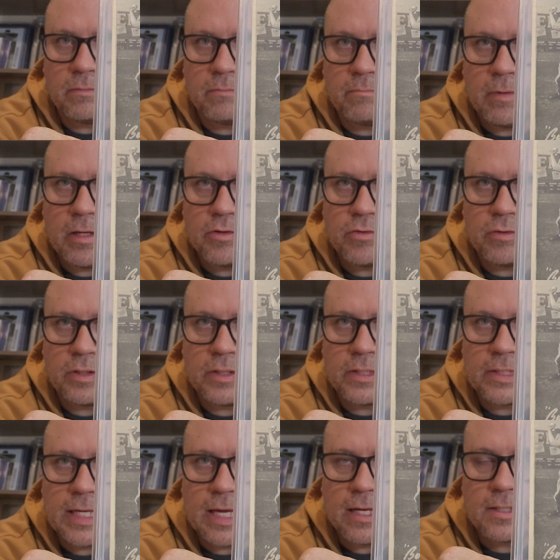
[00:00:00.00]
major league
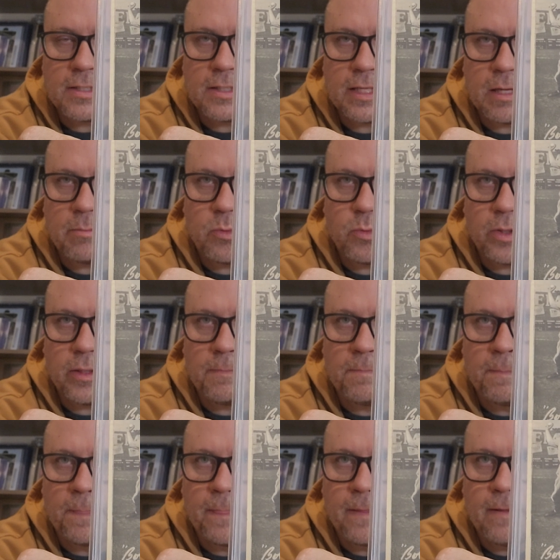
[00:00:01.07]
status at that point.
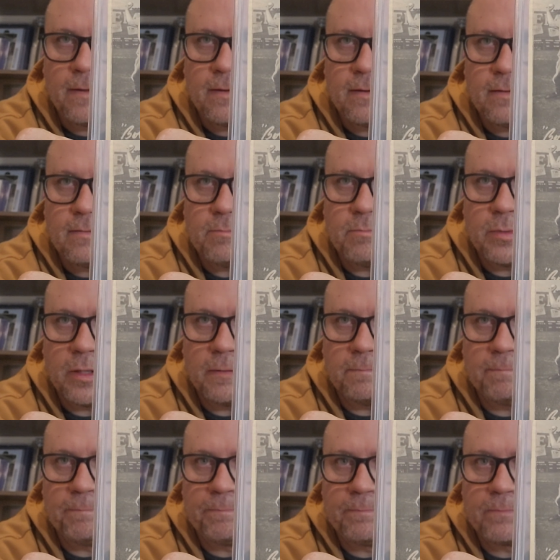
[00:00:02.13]
But
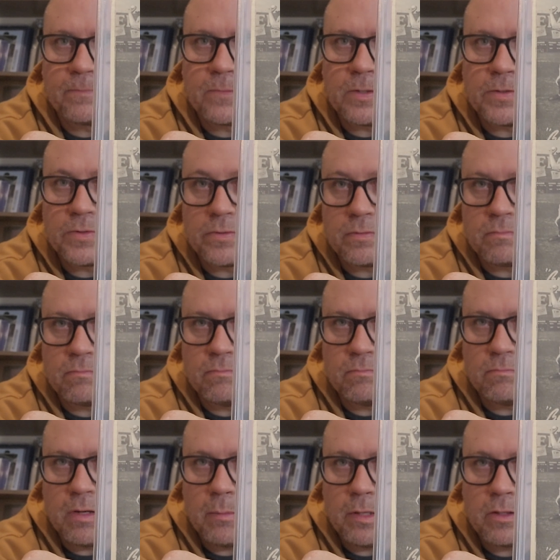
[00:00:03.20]
it's
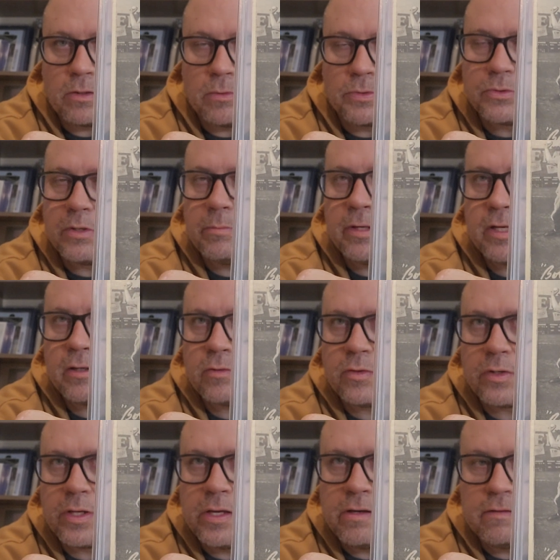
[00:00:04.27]
maybe closer to being a
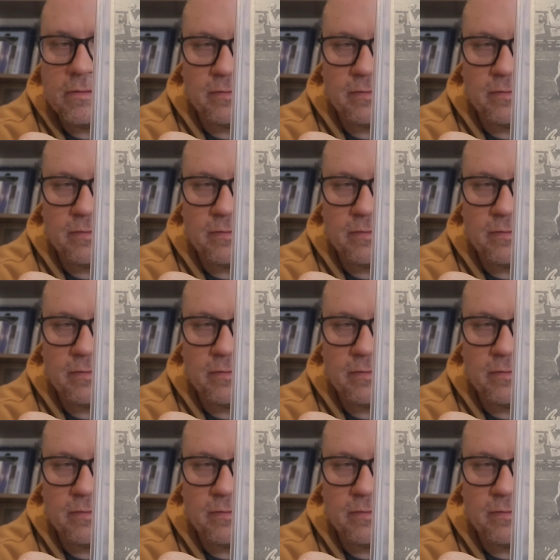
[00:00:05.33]
rookie.